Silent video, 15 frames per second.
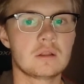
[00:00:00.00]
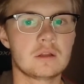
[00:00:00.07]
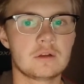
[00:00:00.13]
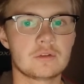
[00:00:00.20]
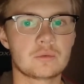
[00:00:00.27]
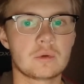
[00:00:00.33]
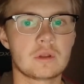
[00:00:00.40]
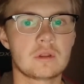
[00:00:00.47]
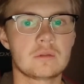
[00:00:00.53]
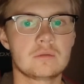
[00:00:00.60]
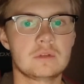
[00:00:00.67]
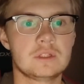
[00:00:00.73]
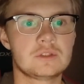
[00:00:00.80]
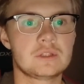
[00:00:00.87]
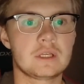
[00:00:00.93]
there is one
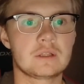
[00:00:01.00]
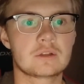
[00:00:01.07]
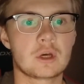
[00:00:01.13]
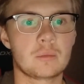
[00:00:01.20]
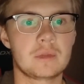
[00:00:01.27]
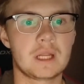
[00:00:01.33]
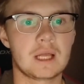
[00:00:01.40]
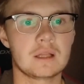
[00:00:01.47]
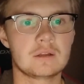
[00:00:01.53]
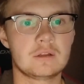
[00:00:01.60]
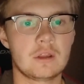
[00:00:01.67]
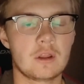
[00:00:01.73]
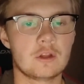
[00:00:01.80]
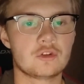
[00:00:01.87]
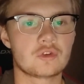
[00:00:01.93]
distinct
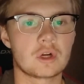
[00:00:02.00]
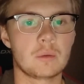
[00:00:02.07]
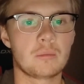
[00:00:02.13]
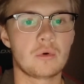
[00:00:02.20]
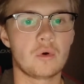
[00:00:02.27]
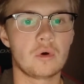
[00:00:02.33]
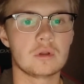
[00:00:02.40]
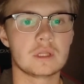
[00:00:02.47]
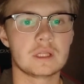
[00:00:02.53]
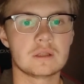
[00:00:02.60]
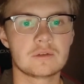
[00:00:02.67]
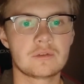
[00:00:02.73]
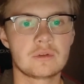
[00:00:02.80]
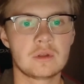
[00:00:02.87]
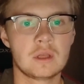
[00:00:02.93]
commonality that trumps all
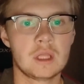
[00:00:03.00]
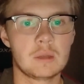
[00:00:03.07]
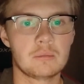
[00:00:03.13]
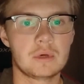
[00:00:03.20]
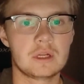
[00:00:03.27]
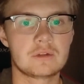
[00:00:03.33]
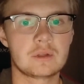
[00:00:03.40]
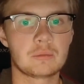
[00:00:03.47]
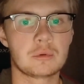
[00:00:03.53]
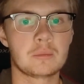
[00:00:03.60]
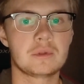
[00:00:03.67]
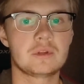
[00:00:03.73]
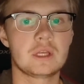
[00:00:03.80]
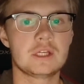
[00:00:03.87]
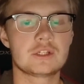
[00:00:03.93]
else, but its
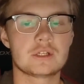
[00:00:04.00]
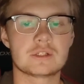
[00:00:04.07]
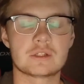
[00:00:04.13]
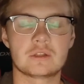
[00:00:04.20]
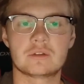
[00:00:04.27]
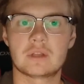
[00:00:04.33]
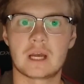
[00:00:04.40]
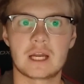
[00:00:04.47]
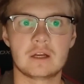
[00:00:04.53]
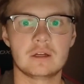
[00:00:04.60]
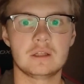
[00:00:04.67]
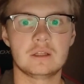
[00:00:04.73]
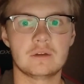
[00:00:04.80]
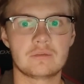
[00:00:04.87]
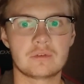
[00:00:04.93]
implementation is
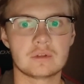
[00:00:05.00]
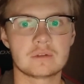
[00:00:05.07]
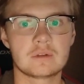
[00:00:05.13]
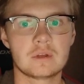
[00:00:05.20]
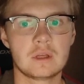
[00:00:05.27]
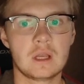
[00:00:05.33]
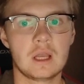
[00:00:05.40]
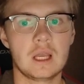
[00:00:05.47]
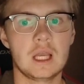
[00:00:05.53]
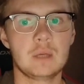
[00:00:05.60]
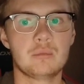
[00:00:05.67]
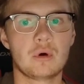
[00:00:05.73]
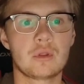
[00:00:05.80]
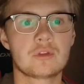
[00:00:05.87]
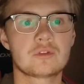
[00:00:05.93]
entirely different. In
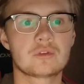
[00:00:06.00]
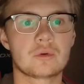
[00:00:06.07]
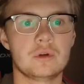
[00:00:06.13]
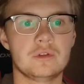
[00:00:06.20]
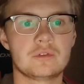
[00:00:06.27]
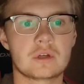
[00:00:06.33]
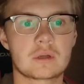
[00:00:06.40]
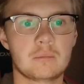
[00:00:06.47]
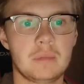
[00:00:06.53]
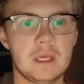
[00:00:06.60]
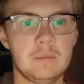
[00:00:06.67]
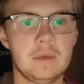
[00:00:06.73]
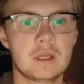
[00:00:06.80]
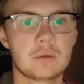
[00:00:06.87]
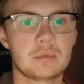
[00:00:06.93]
both stories, a
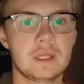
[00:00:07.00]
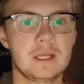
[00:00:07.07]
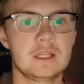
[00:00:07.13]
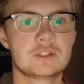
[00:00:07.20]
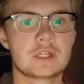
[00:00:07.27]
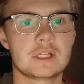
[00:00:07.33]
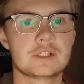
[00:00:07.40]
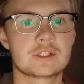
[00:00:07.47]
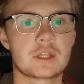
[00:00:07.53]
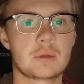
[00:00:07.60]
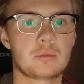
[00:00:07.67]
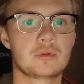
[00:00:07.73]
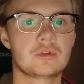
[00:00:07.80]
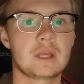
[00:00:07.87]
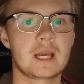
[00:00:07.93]
baby completely changes the
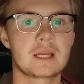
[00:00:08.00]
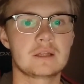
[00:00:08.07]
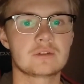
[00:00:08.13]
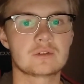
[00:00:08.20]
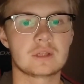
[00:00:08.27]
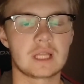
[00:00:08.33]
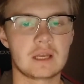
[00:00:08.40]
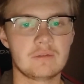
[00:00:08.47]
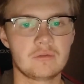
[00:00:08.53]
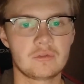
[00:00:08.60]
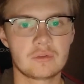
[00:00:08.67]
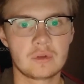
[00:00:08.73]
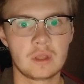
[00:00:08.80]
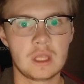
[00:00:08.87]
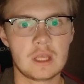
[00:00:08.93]
protagonist's
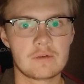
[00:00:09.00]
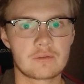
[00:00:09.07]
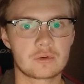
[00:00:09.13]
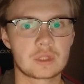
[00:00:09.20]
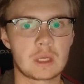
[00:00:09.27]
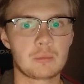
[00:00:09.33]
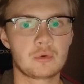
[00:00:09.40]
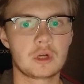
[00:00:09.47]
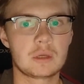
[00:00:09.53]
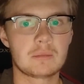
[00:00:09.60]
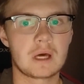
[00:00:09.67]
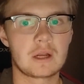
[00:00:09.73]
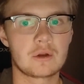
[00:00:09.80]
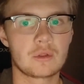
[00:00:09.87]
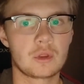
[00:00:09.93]
lives. For Temporary
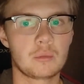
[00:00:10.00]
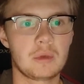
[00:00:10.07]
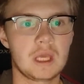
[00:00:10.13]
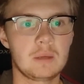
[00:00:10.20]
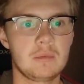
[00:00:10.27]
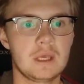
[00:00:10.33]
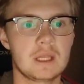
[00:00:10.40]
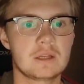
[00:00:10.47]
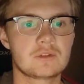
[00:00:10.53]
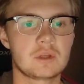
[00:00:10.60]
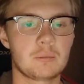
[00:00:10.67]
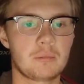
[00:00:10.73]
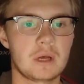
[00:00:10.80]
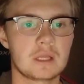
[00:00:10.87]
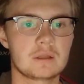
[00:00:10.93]
Matter, the baby and its
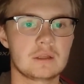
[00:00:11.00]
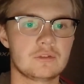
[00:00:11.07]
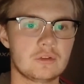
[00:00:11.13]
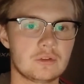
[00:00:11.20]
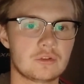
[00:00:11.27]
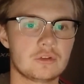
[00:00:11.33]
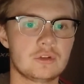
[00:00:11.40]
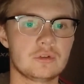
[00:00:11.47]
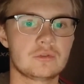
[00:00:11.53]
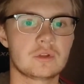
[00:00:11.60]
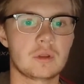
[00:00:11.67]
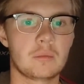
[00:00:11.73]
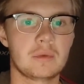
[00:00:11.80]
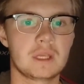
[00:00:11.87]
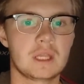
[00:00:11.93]
impact is introduced
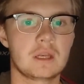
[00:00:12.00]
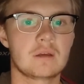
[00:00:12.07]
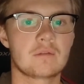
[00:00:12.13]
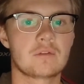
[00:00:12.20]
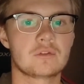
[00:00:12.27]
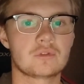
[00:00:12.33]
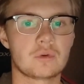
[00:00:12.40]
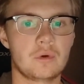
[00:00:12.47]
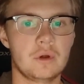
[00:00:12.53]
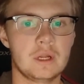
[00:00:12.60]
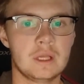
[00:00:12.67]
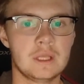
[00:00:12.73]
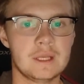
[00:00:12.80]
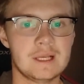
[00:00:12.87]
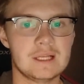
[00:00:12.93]
in the beginning of the story,
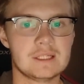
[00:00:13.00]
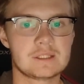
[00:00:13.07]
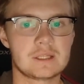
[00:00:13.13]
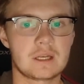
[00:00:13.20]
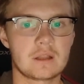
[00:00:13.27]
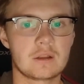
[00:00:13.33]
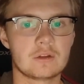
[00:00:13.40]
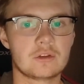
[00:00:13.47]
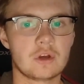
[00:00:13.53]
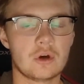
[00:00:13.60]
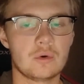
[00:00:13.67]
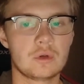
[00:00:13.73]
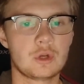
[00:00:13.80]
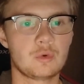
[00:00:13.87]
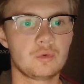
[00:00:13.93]
setting the
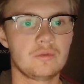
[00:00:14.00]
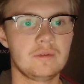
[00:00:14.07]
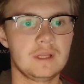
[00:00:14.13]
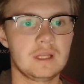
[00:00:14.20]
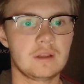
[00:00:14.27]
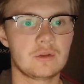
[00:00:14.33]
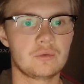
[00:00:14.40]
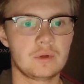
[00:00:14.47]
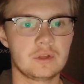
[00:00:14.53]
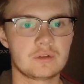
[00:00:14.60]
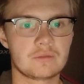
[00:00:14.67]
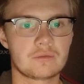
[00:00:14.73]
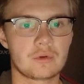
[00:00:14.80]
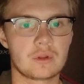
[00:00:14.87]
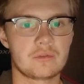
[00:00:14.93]
tone and revealing the reason
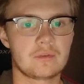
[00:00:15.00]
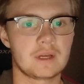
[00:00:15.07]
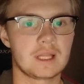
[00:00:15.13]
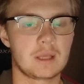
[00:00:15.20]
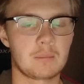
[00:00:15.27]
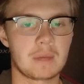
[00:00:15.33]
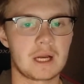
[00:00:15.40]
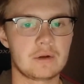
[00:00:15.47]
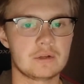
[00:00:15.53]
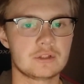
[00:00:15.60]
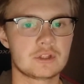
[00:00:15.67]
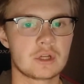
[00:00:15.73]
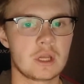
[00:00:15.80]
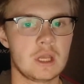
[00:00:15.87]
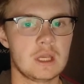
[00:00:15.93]
for their failing
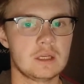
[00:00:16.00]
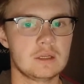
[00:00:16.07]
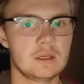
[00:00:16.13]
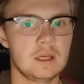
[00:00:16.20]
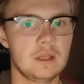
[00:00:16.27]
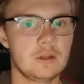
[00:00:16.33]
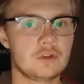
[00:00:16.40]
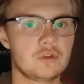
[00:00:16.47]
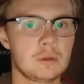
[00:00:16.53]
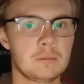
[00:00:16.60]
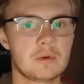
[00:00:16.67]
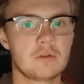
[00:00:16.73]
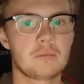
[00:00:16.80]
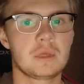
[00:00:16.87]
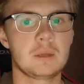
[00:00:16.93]
marriage. In the
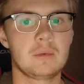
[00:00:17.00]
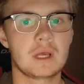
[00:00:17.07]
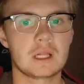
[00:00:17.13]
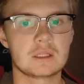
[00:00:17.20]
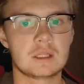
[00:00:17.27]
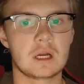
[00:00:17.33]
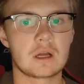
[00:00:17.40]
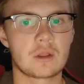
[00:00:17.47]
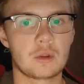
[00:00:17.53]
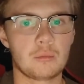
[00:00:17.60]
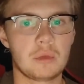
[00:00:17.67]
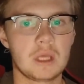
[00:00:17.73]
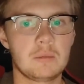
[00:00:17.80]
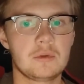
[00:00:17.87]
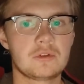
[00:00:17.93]
treatment of Bibi Haldar, the
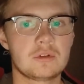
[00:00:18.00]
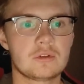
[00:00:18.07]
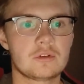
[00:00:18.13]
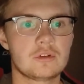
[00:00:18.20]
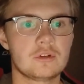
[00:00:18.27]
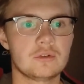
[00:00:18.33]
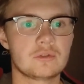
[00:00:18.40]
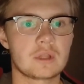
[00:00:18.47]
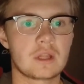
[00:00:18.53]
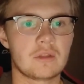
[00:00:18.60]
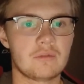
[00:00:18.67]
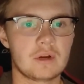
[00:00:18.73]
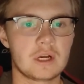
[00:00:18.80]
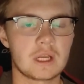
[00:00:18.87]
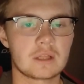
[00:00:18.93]
baby is introduced at the
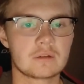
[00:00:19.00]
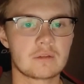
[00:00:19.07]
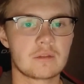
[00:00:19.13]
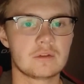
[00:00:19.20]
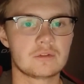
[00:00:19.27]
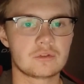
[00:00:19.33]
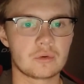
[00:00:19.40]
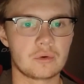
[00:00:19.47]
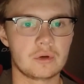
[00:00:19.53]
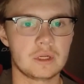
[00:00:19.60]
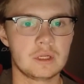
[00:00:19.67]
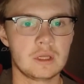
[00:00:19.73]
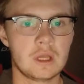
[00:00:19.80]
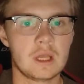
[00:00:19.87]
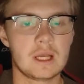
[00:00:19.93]
very end of the
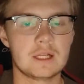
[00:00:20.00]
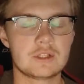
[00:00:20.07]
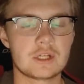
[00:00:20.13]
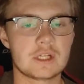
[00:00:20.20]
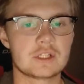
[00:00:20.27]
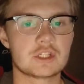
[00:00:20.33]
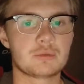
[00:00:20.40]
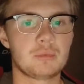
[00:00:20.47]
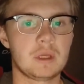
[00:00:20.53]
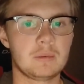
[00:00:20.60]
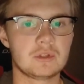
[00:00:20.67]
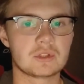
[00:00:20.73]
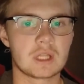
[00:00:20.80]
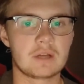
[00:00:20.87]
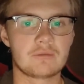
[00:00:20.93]
story and changes
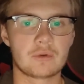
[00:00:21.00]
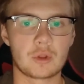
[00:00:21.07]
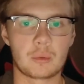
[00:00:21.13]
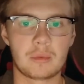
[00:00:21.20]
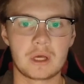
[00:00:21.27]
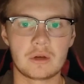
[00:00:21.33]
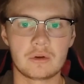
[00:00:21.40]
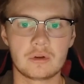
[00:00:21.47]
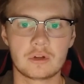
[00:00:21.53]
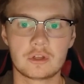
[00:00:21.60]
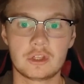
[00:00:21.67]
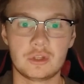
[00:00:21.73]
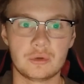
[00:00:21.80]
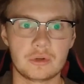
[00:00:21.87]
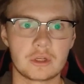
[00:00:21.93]
Bibi's life for the better,
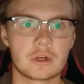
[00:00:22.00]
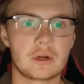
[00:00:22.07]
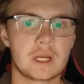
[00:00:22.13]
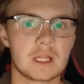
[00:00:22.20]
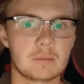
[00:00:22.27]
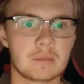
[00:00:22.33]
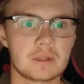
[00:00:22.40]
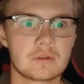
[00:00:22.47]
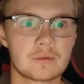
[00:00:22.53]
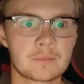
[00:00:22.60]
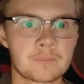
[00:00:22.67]
curing her ailment.